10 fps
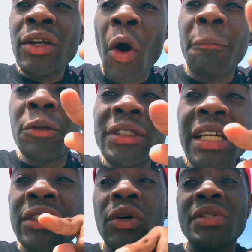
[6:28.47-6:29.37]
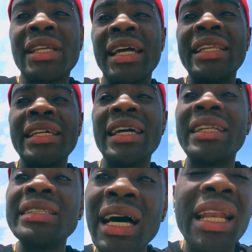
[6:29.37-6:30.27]
up to $10,000
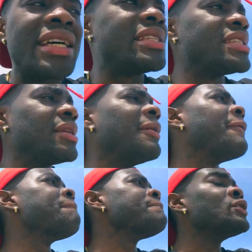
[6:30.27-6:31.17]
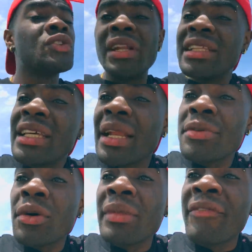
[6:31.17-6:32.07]
Canadian. You see me? So then take
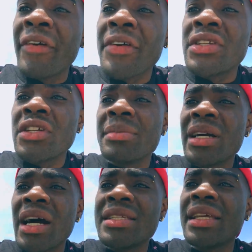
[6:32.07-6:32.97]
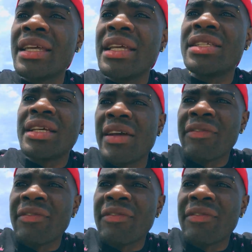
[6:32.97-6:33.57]
them something very serious, because the kids, you